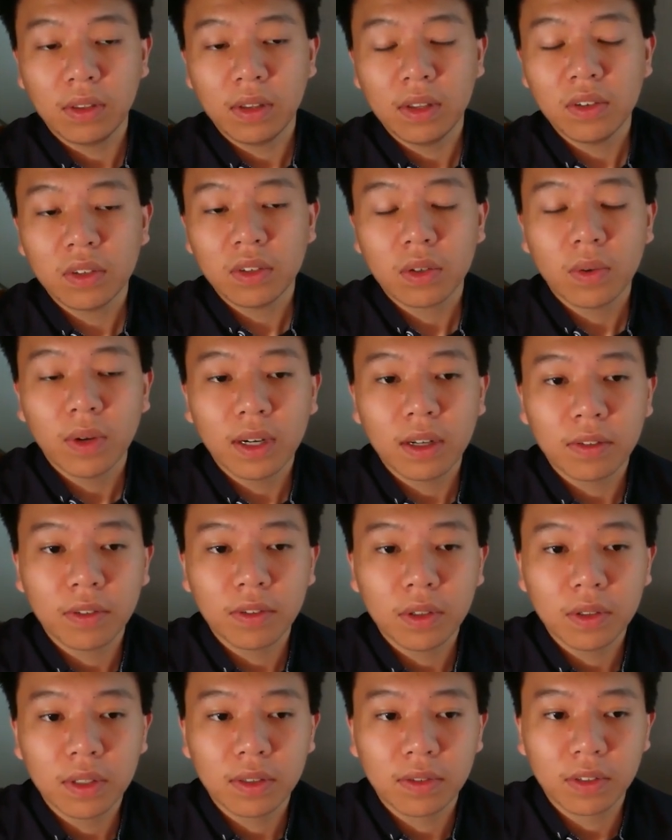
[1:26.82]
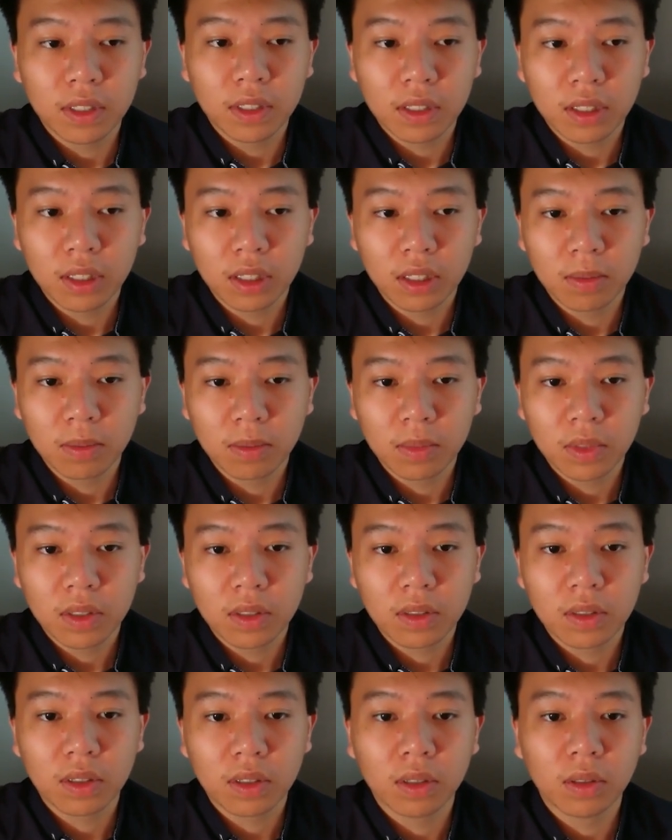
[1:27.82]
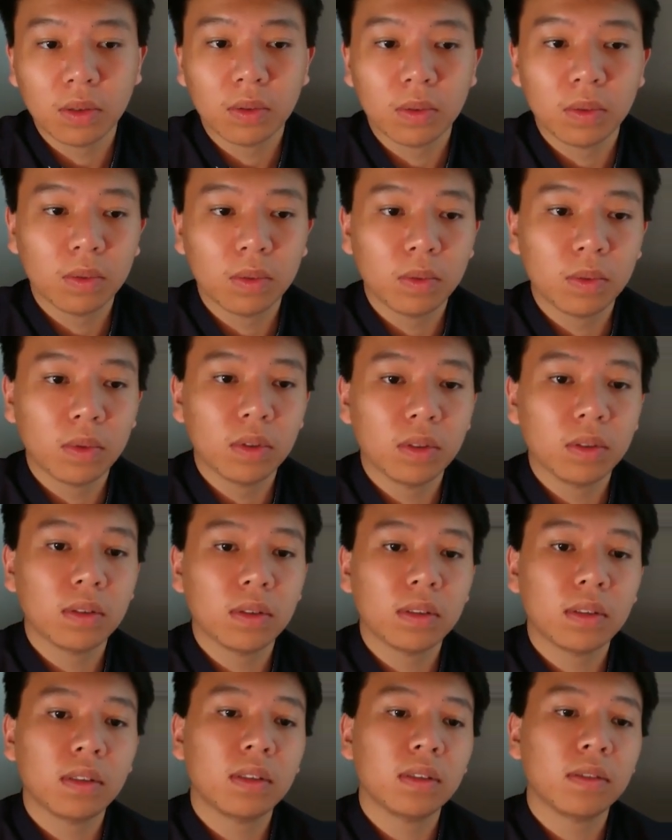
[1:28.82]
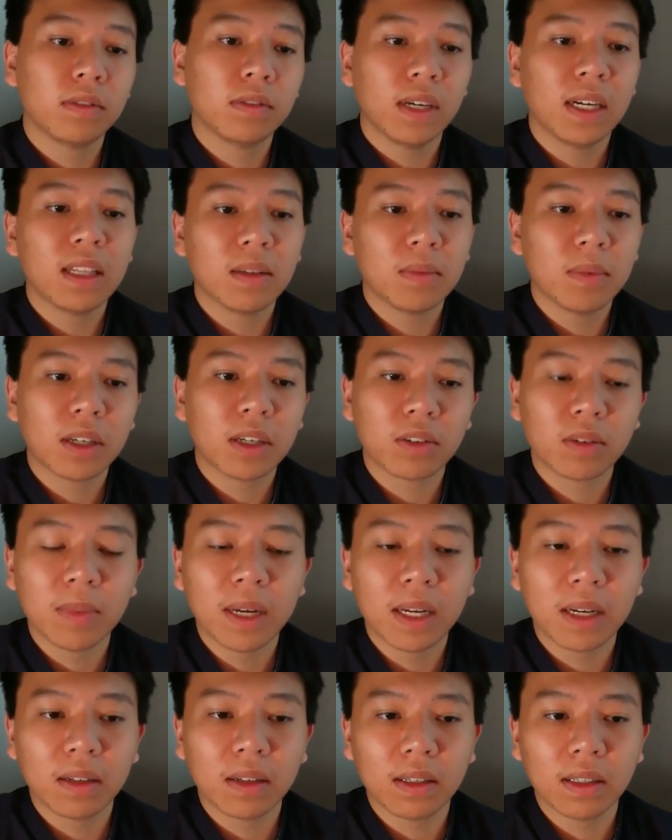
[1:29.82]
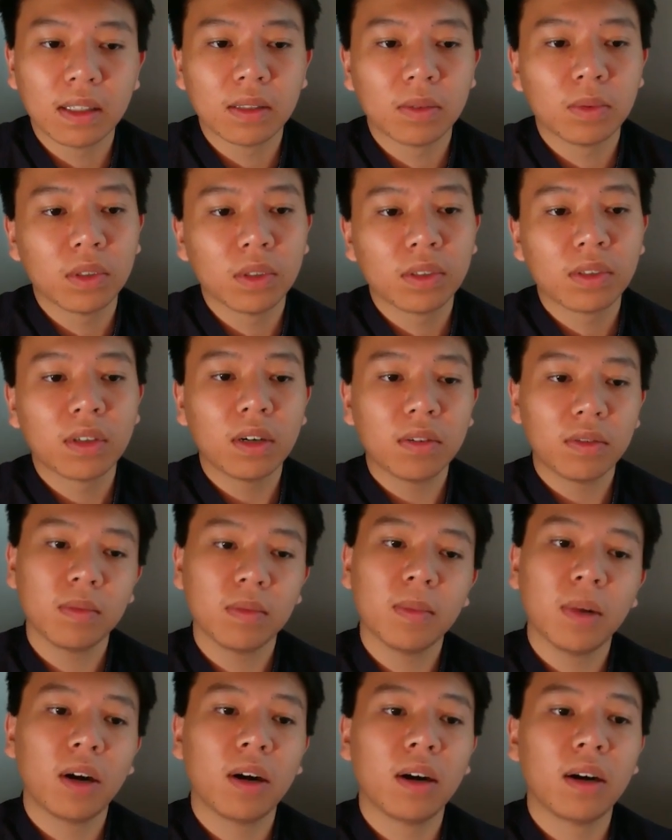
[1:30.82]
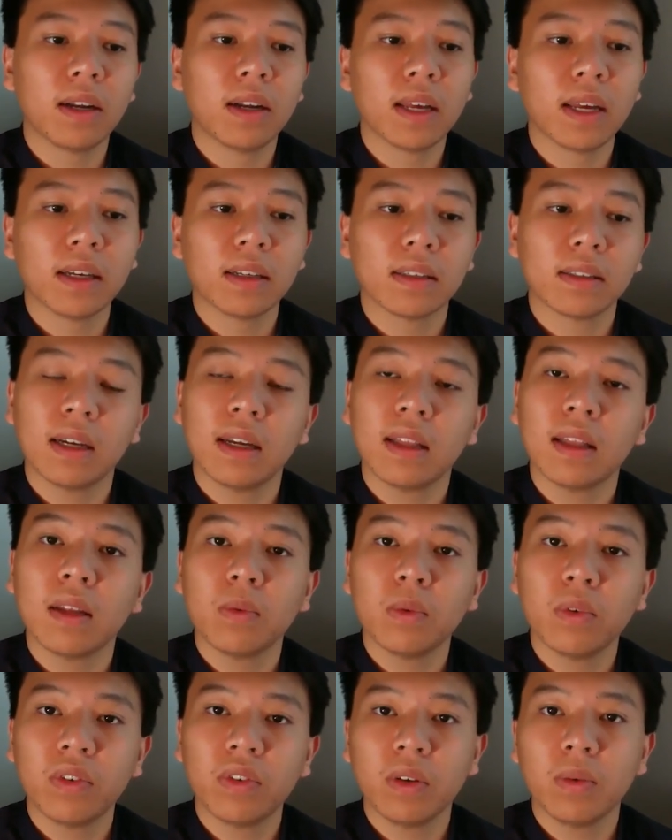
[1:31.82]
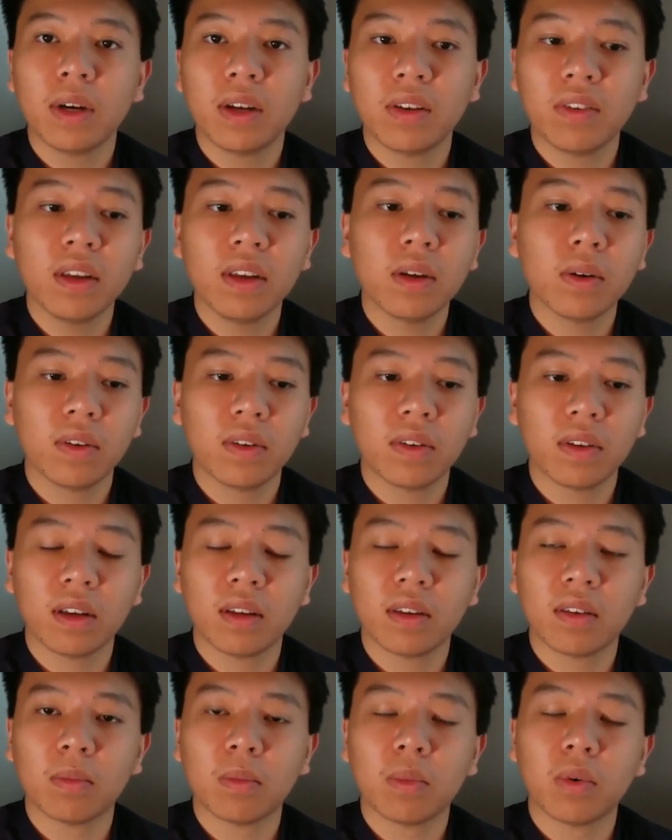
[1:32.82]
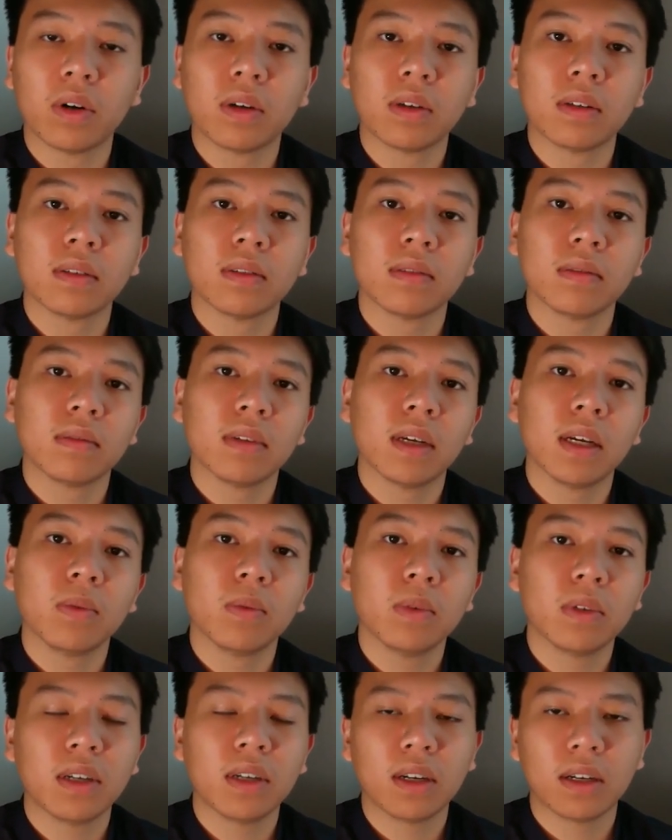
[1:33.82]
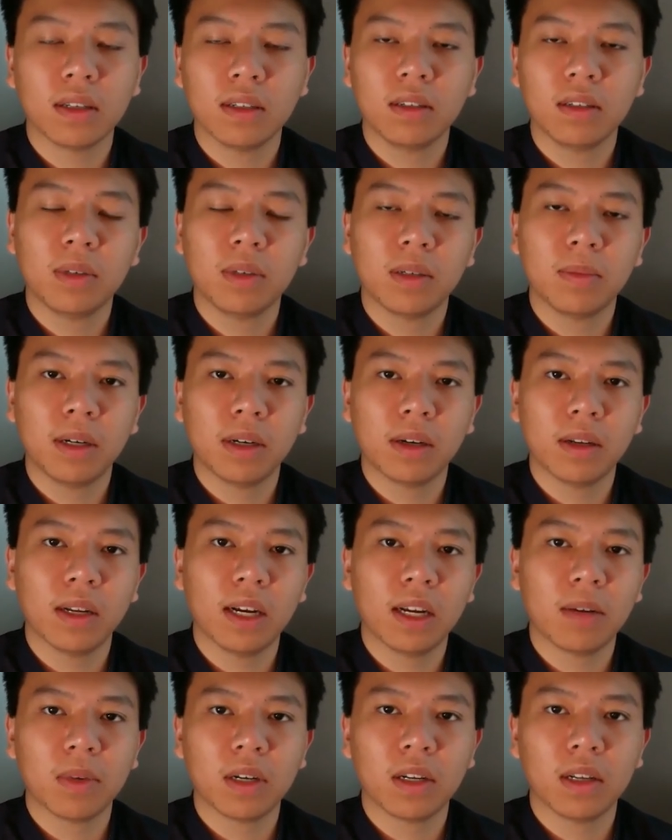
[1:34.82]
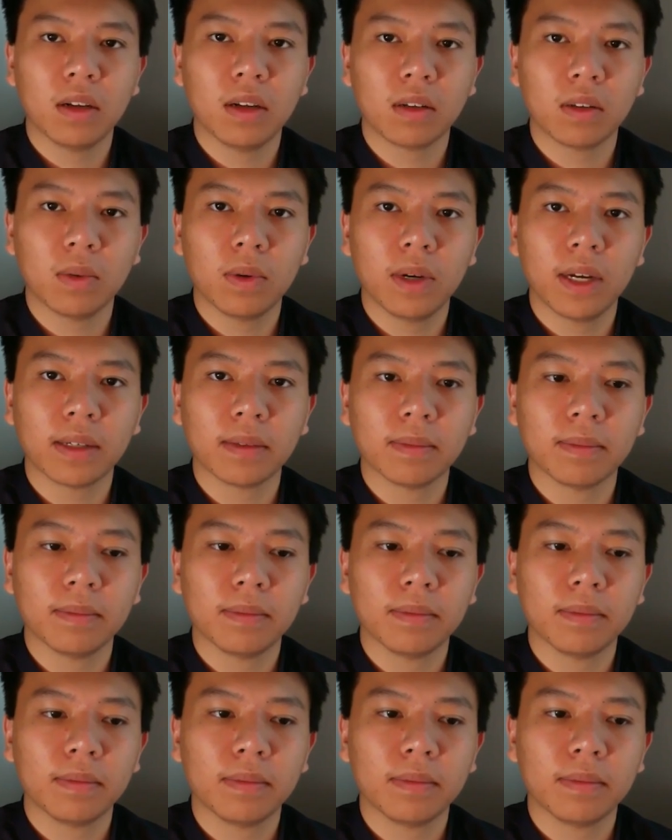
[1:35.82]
Now, these are quite a few different terms, so we'll define them incrementally. We'll start from RNA, and then we'll see why sequencing is important, and we'll talk a little bit about alignment along the way.